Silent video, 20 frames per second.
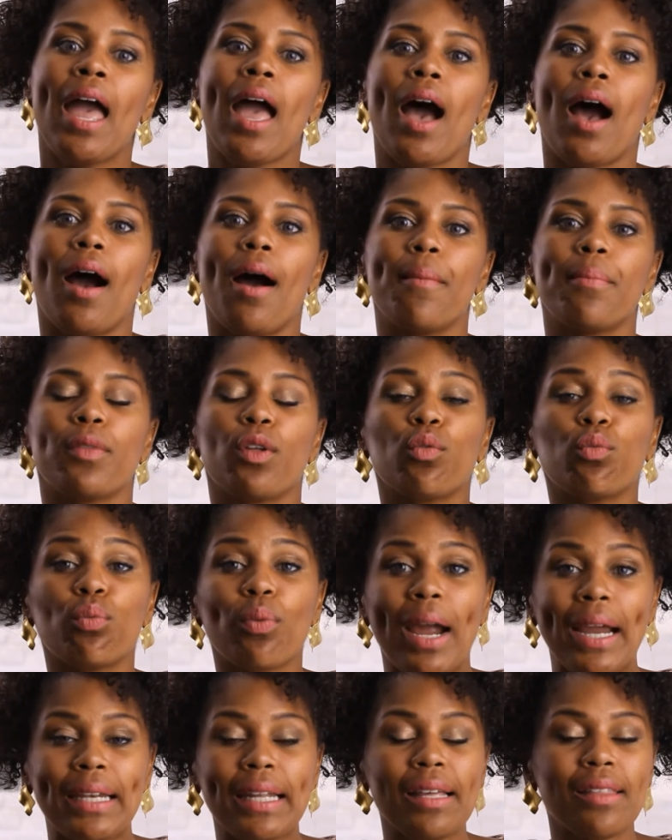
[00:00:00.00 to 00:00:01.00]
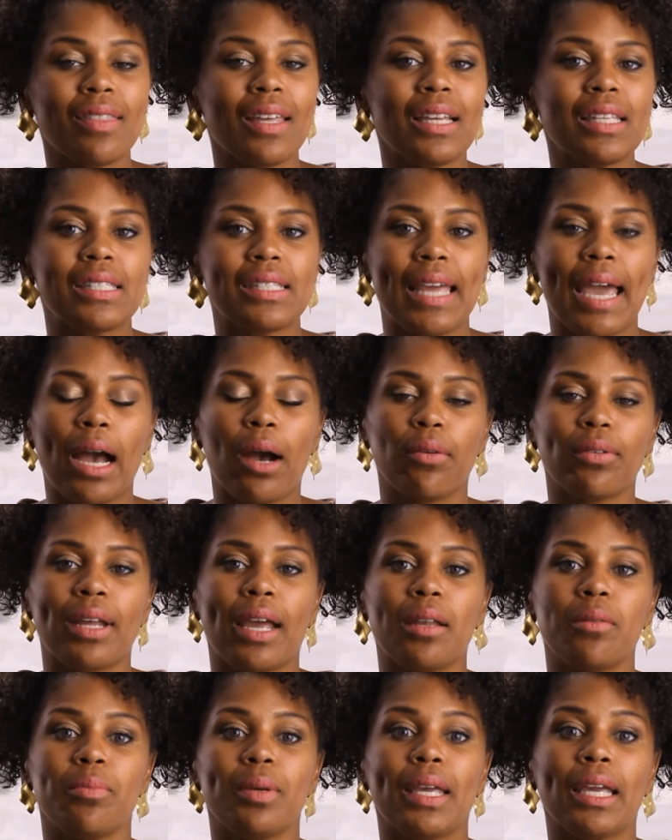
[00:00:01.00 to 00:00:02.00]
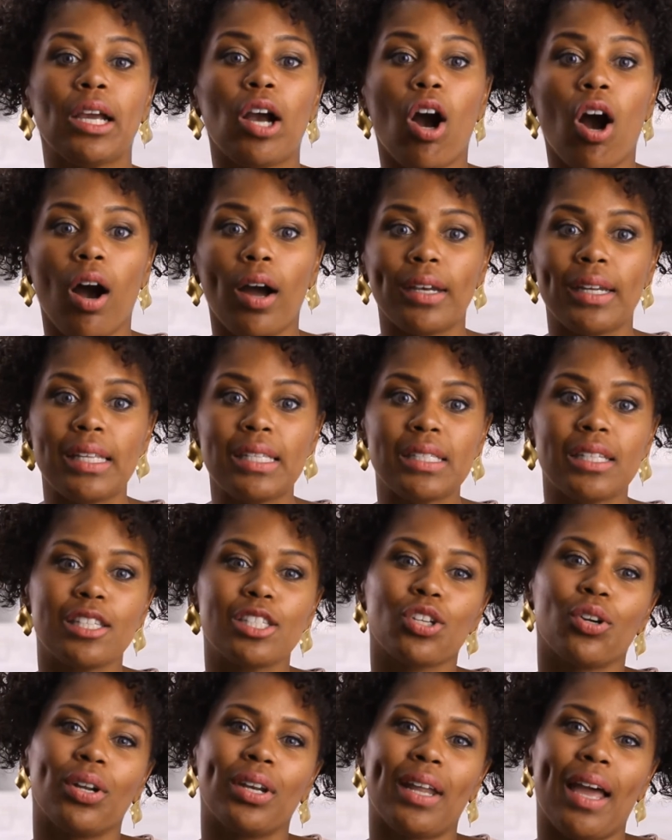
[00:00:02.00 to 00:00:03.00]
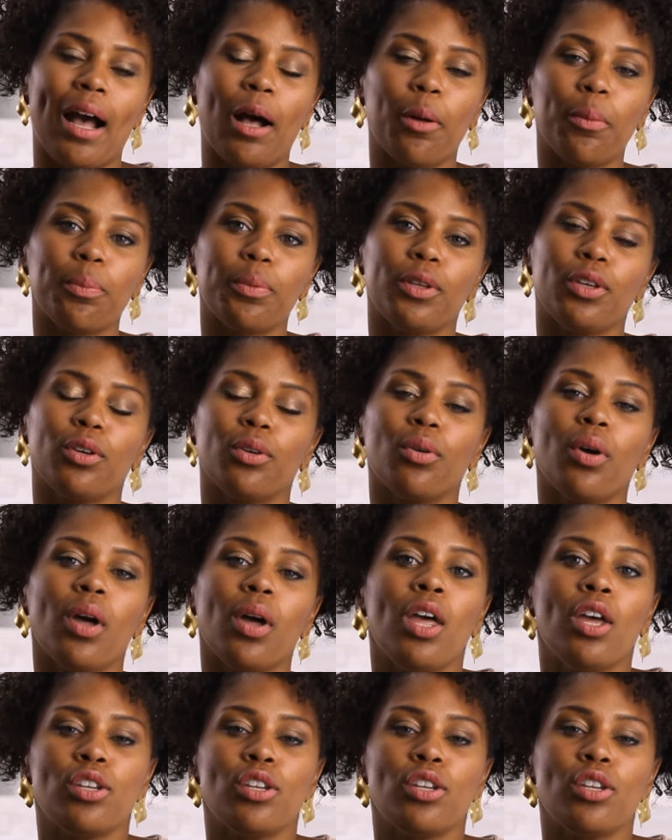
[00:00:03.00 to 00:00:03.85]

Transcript: Writing things down and being honest is going to help you